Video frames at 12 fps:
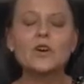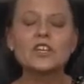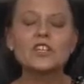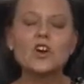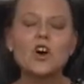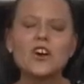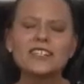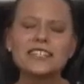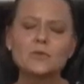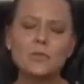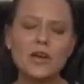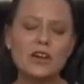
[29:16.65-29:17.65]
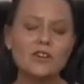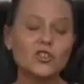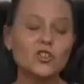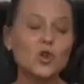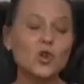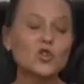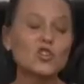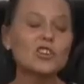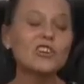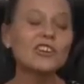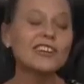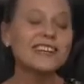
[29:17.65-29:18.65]
For your spiritual
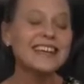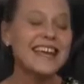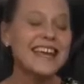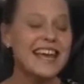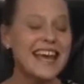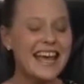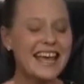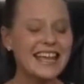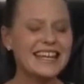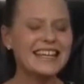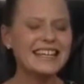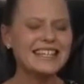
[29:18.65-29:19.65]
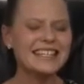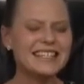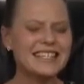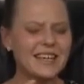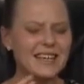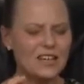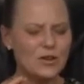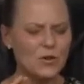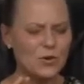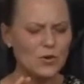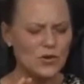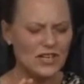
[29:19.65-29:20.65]
journey is
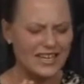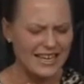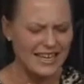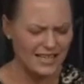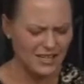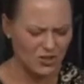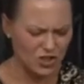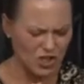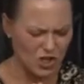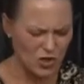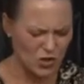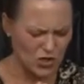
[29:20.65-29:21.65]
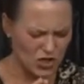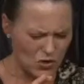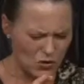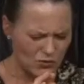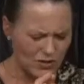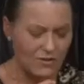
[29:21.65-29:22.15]
unique to you.